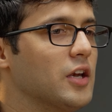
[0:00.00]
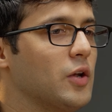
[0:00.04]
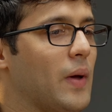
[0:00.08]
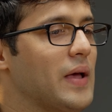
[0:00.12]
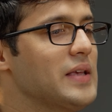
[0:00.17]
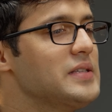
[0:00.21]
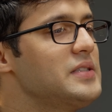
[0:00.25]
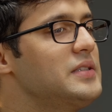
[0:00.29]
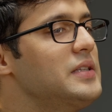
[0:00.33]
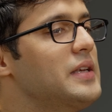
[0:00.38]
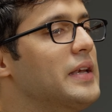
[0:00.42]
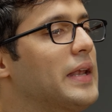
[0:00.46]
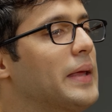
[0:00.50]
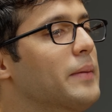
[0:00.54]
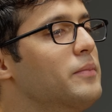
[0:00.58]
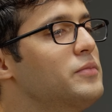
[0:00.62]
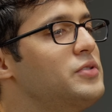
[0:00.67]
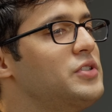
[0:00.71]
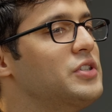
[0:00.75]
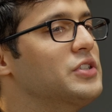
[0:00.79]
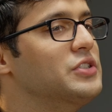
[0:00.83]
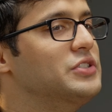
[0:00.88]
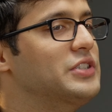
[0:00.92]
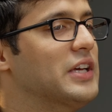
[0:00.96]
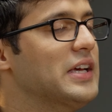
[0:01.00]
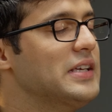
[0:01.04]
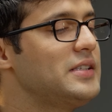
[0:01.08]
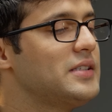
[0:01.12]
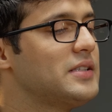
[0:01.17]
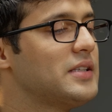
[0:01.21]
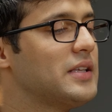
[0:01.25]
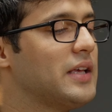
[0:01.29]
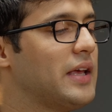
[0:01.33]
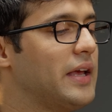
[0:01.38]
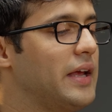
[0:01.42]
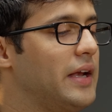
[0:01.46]
Now, as the name
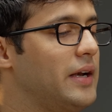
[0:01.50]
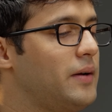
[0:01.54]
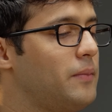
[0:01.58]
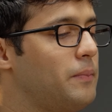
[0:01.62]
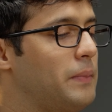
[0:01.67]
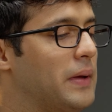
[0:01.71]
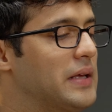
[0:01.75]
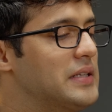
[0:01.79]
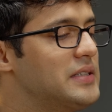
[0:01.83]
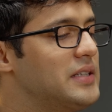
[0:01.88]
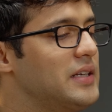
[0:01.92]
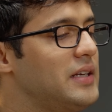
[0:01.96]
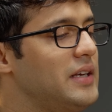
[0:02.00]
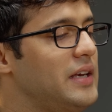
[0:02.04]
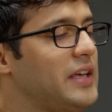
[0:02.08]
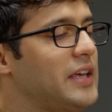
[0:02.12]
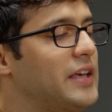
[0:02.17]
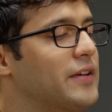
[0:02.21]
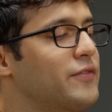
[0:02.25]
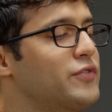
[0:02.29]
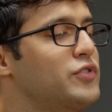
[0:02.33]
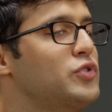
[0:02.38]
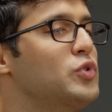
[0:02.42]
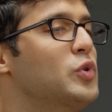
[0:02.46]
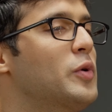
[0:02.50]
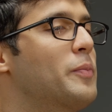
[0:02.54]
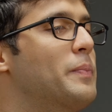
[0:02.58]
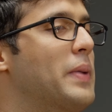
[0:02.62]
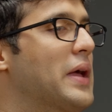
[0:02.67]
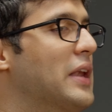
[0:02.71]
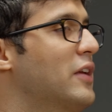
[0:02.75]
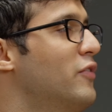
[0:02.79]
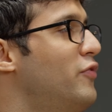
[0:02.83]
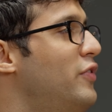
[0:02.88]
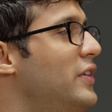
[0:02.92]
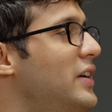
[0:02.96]
suggests, it basically gives you a
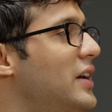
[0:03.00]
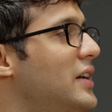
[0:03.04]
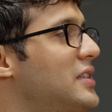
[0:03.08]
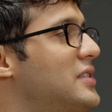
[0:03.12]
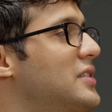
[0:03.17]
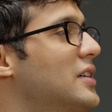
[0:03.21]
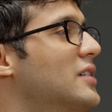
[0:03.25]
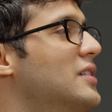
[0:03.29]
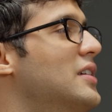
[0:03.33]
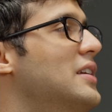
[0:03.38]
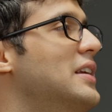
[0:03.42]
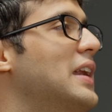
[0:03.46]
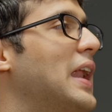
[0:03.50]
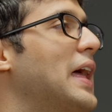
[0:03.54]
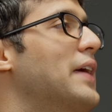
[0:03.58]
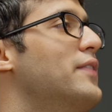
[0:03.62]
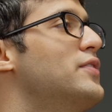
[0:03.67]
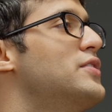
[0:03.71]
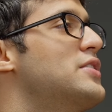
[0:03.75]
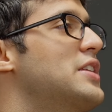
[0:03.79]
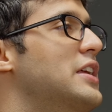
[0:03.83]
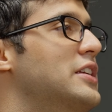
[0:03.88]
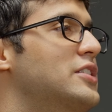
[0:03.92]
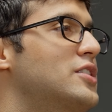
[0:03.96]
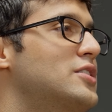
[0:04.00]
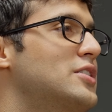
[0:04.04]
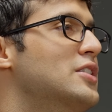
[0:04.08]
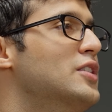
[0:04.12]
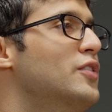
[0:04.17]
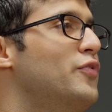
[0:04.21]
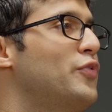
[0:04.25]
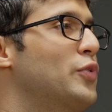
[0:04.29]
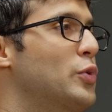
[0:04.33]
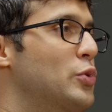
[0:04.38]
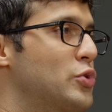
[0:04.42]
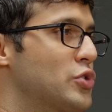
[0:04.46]
benefit at certain life stages in
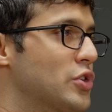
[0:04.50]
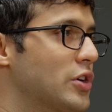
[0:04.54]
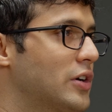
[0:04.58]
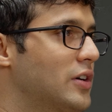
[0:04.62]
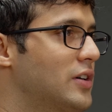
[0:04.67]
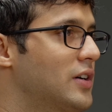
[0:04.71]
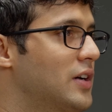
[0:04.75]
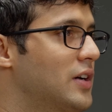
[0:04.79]
the future.